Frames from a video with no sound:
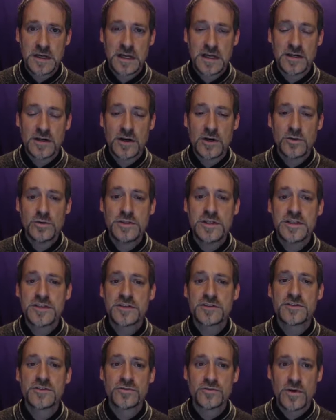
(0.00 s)
and only
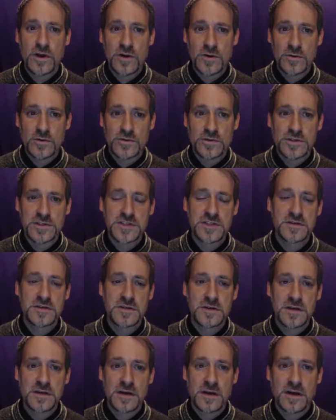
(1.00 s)
the drones
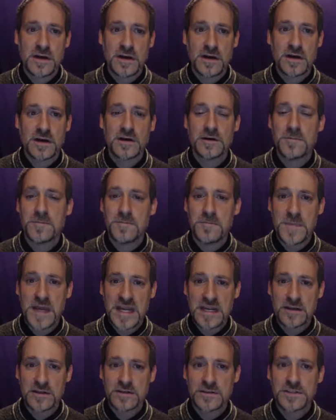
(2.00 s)
are
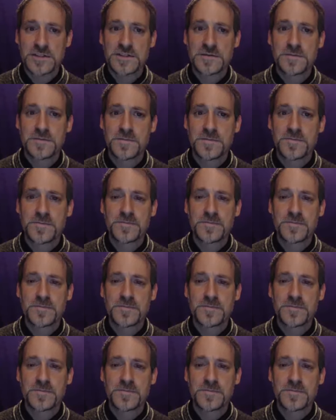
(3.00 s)
males.